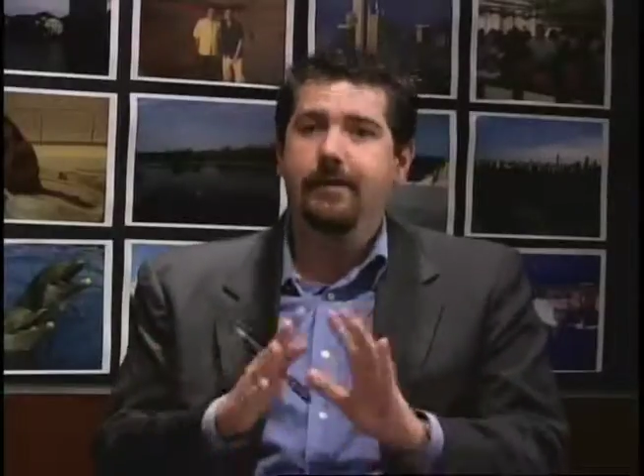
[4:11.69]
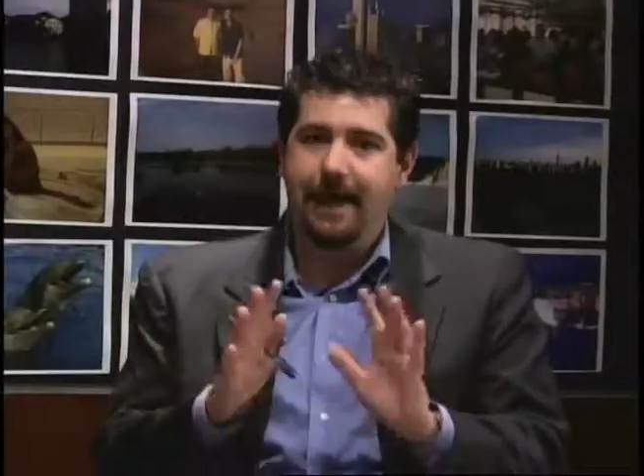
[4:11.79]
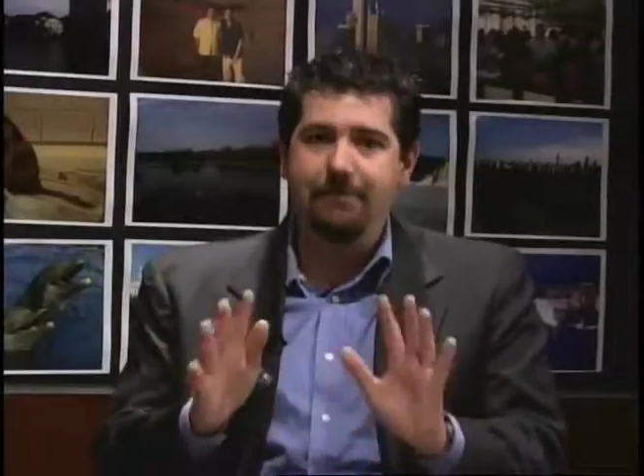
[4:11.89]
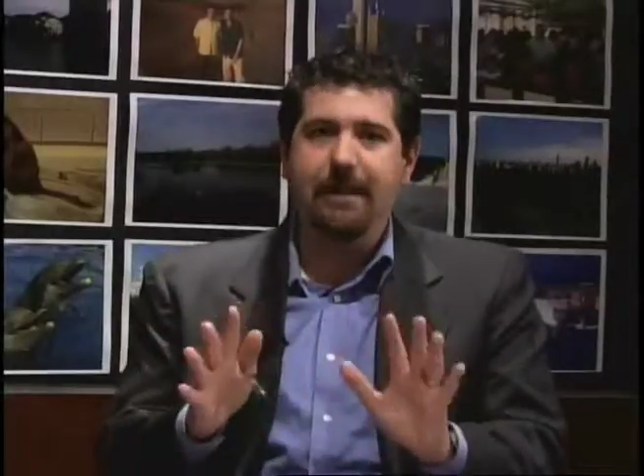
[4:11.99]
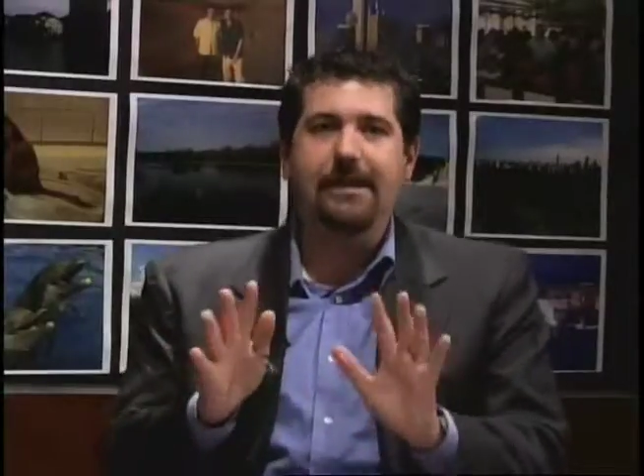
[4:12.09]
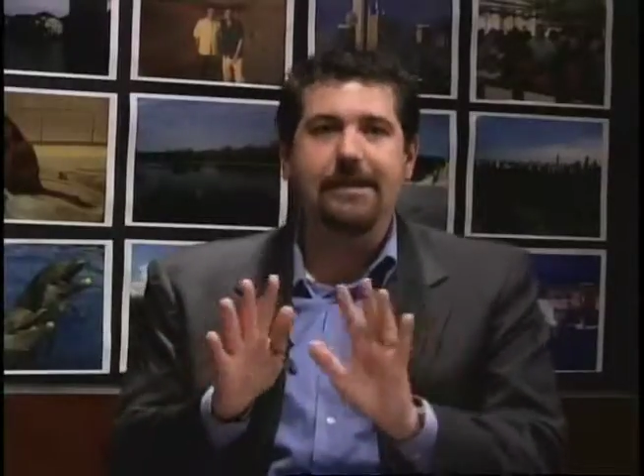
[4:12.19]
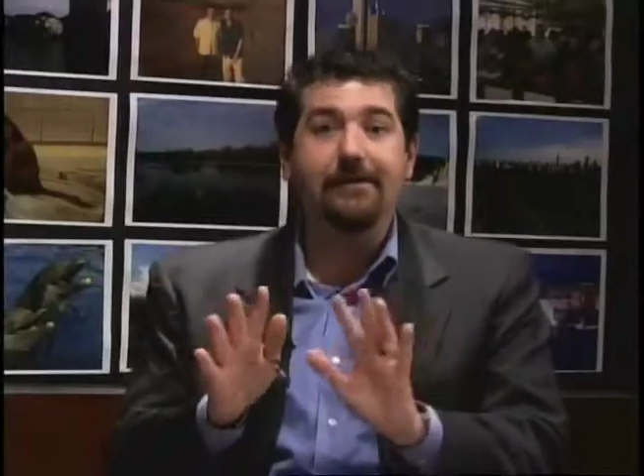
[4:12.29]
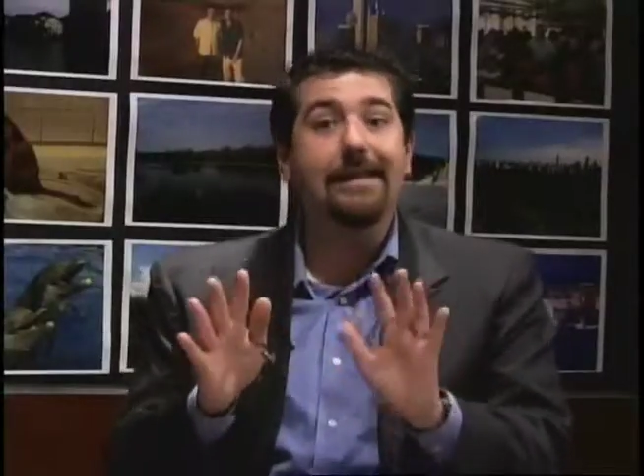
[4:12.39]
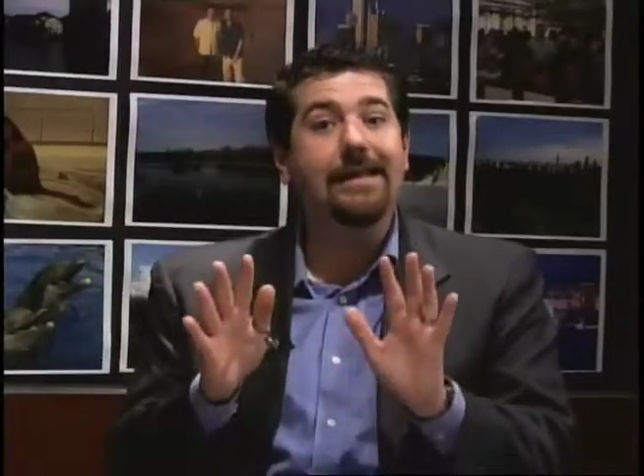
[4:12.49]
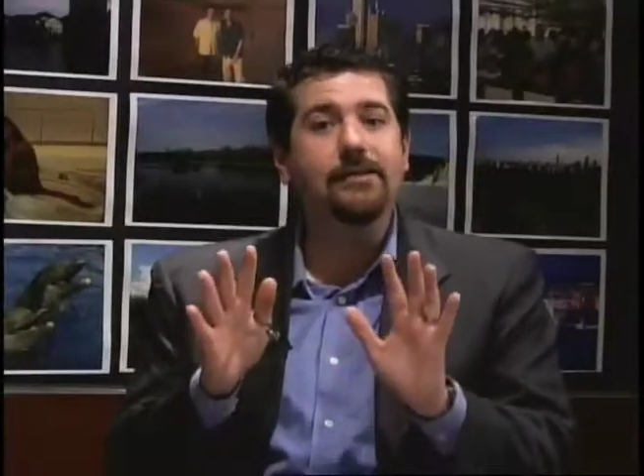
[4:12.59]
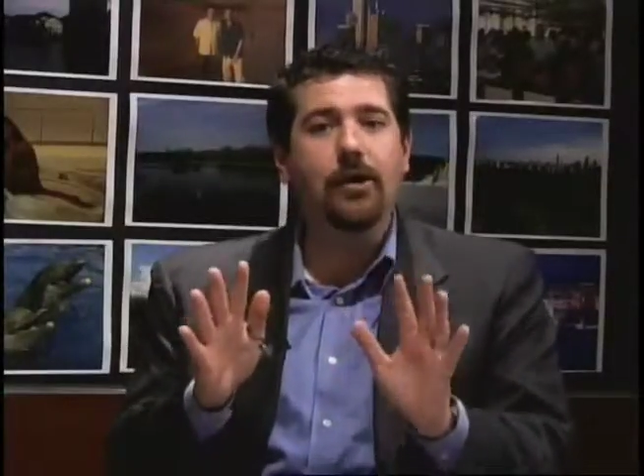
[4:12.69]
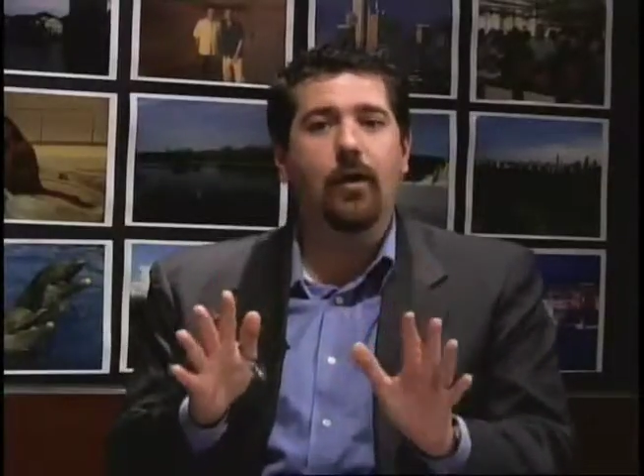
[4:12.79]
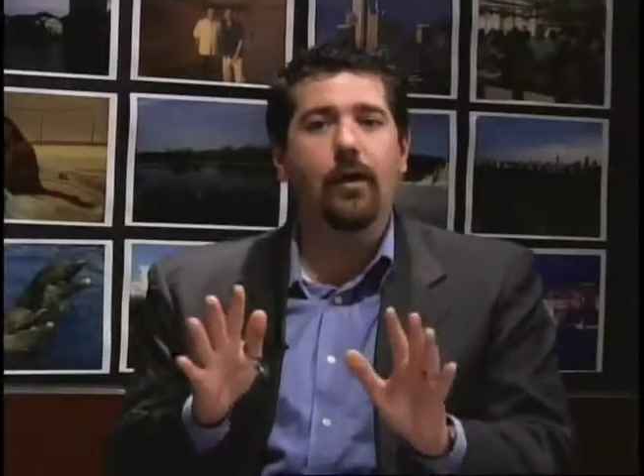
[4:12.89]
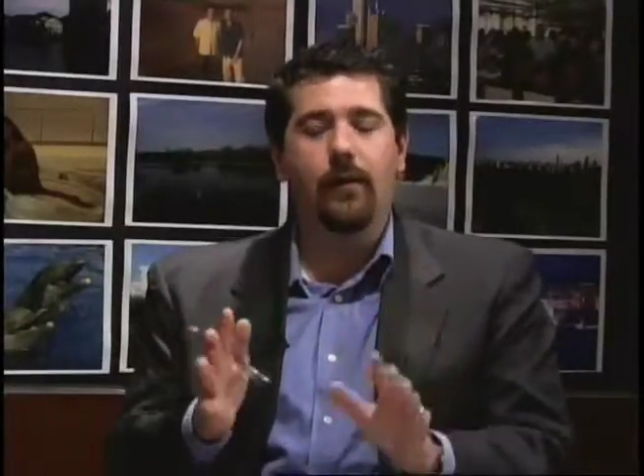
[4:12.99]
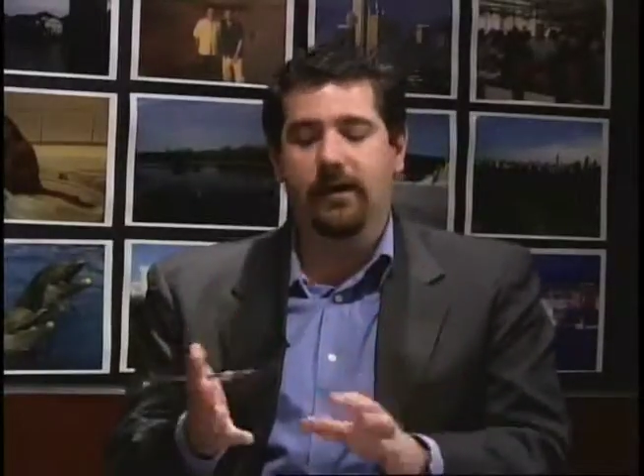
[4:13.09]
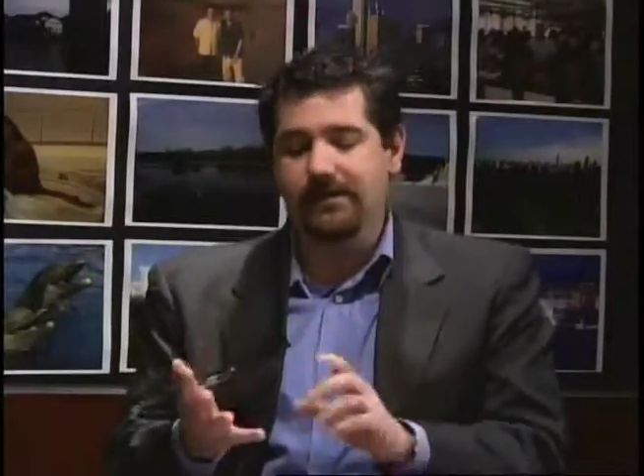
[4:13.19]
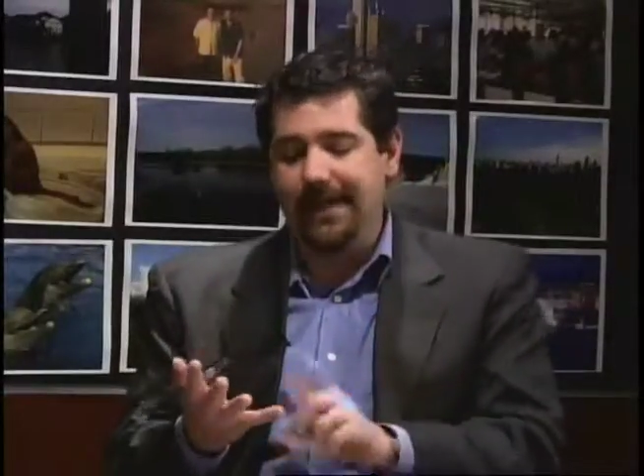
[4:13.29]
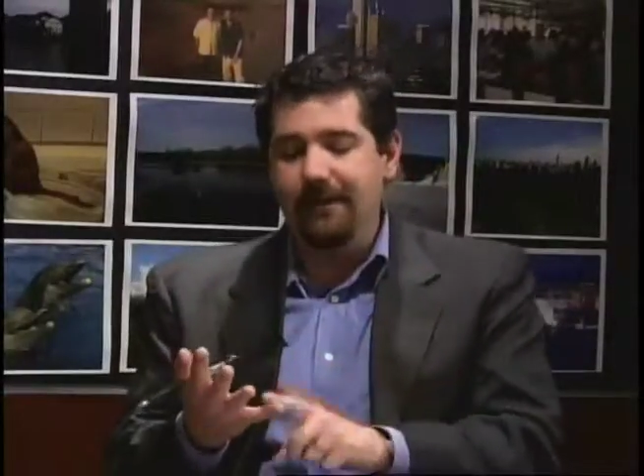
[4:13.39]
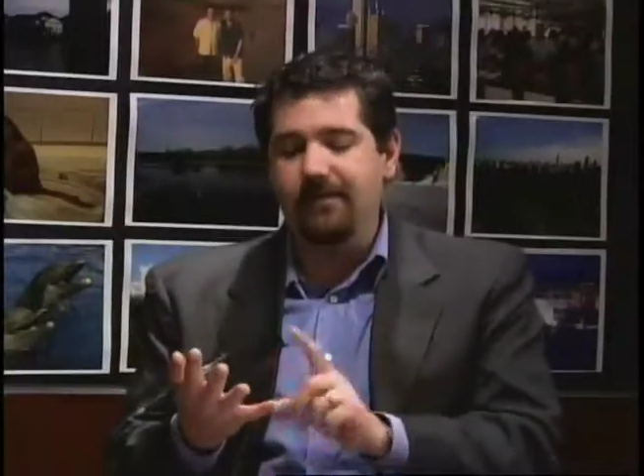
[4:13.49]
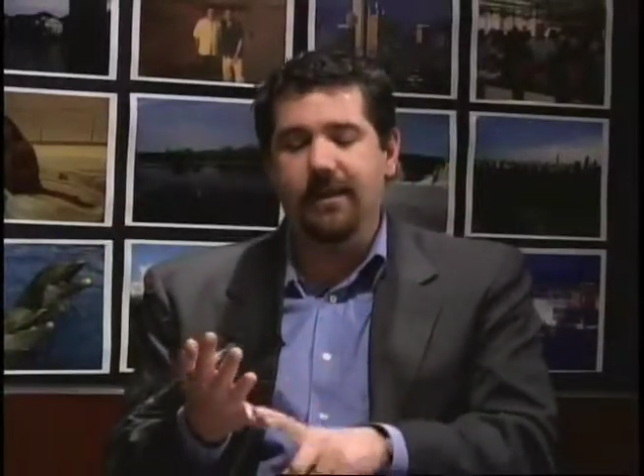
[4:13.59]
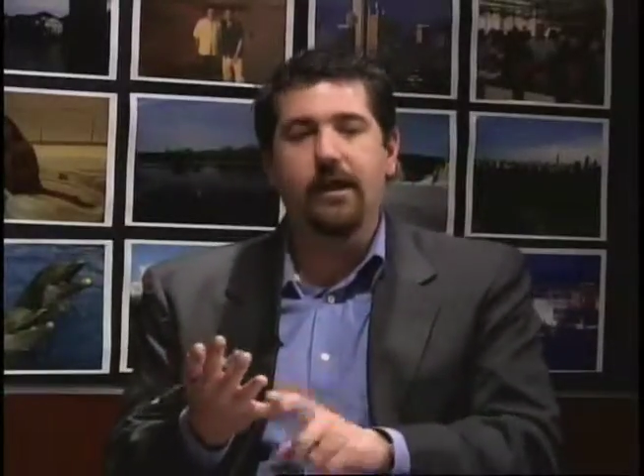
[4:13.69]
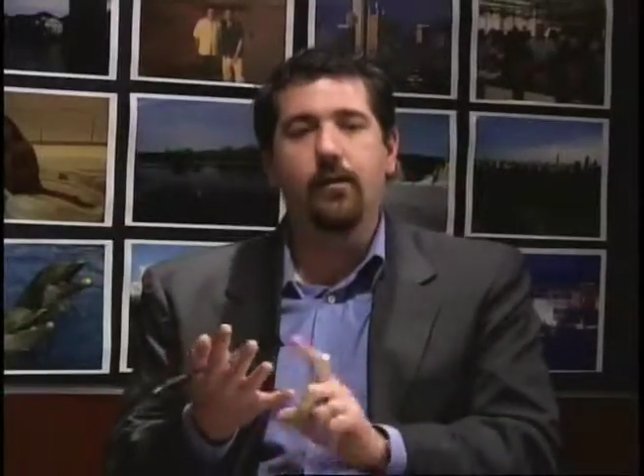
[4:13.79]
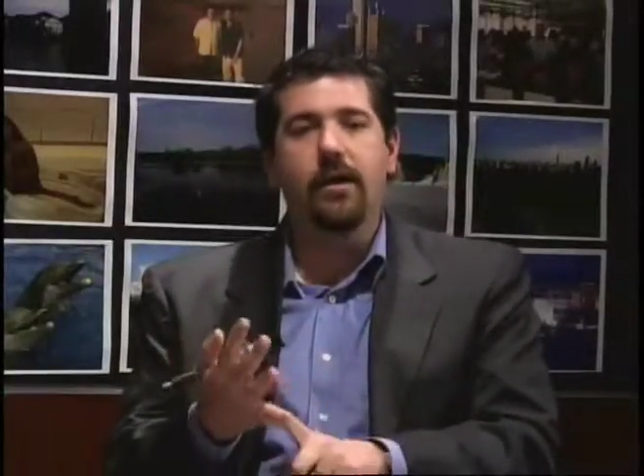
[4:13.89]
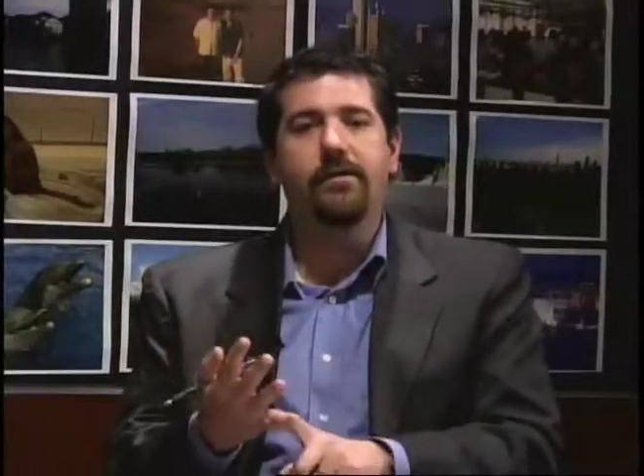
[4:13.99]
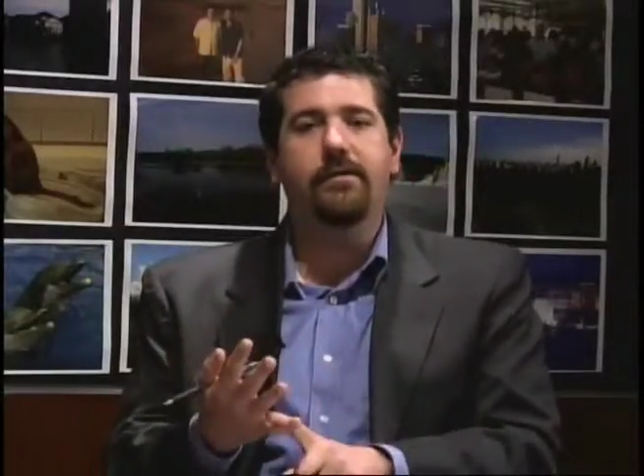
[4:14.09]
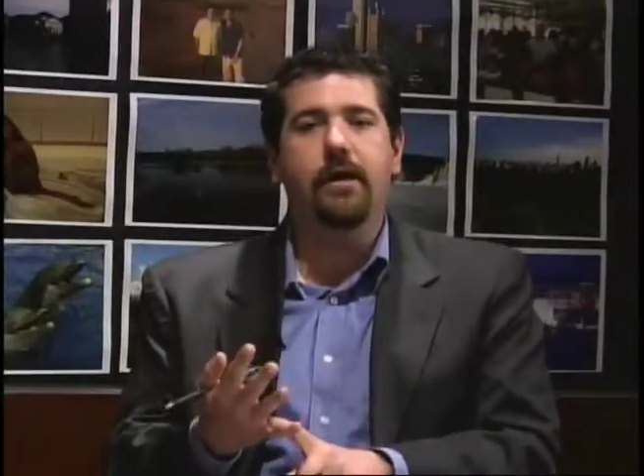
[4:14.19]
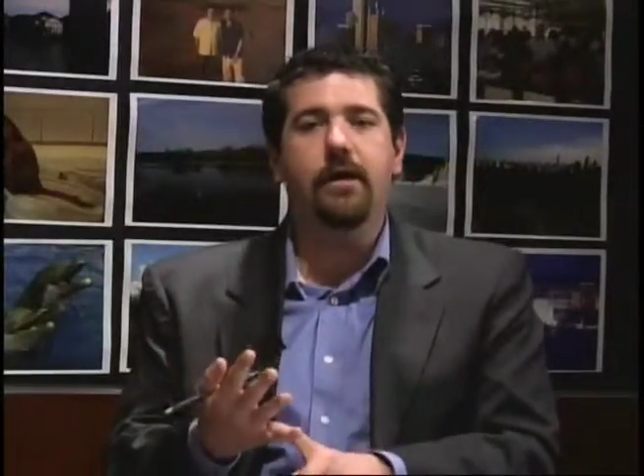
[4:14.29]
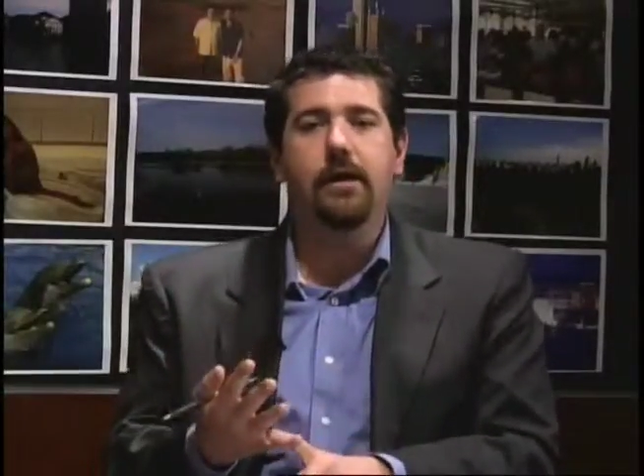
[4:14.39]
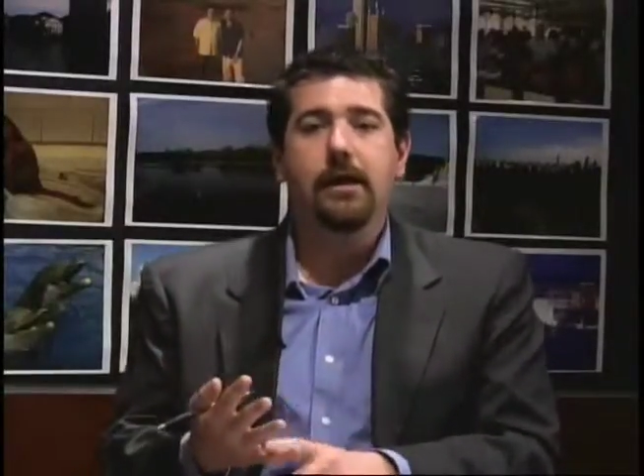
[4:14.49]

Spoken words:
that means everything is going well. Same thing with the